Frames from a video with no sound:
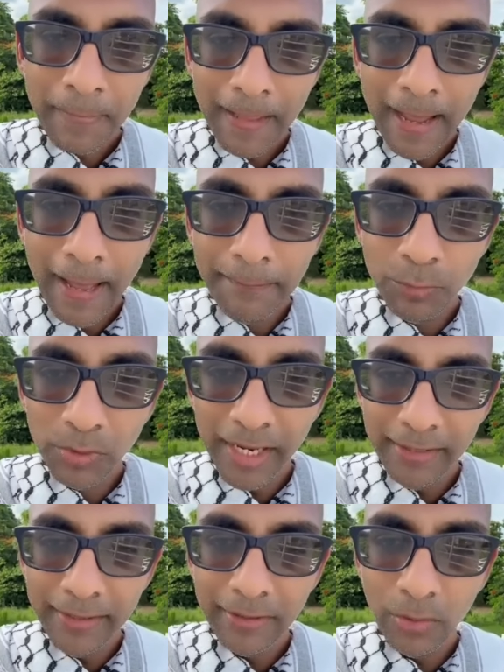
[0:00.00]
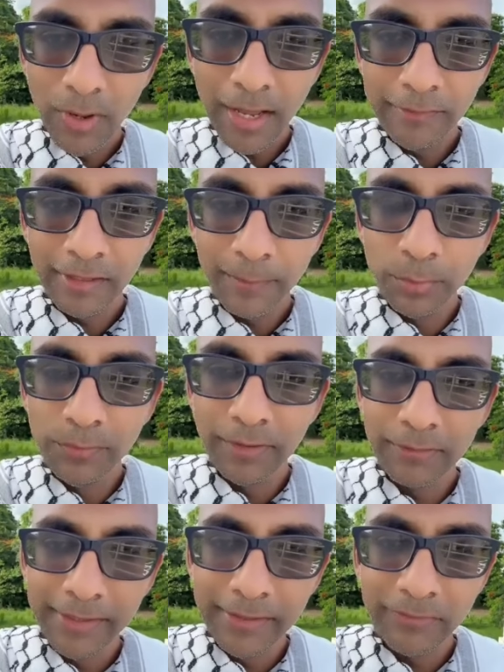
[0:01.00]
And Bukele now has an approval
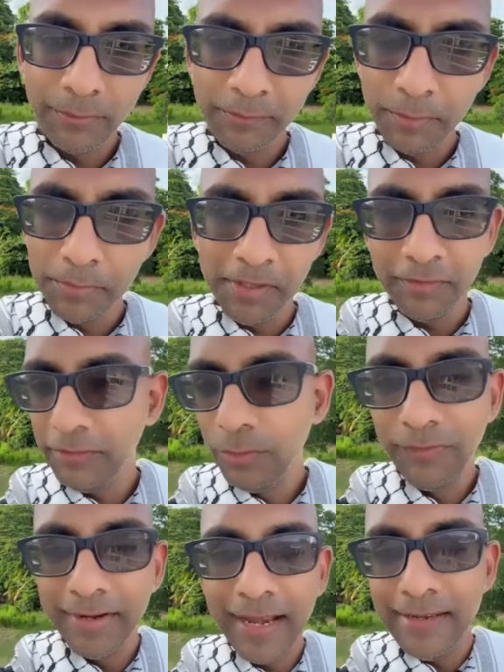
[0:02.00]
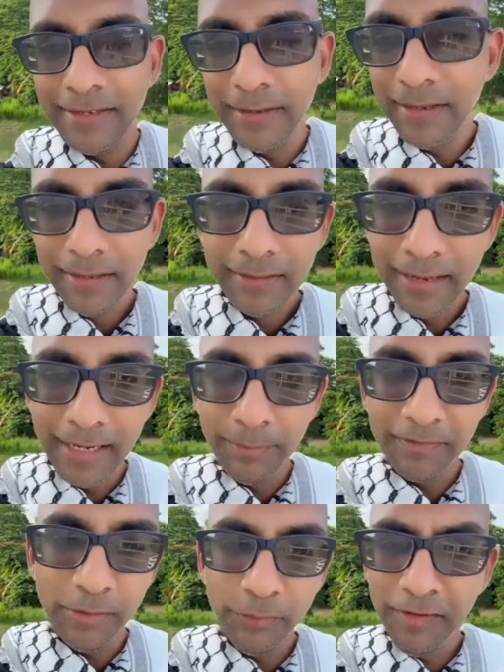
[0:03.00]
rating from his population over 90,
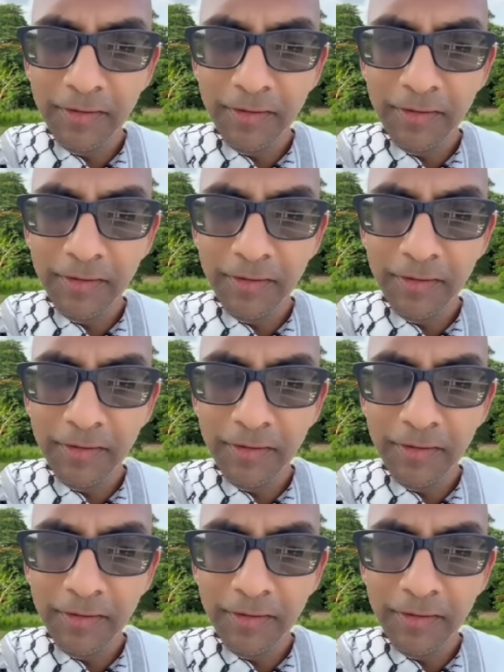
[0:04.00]
90%.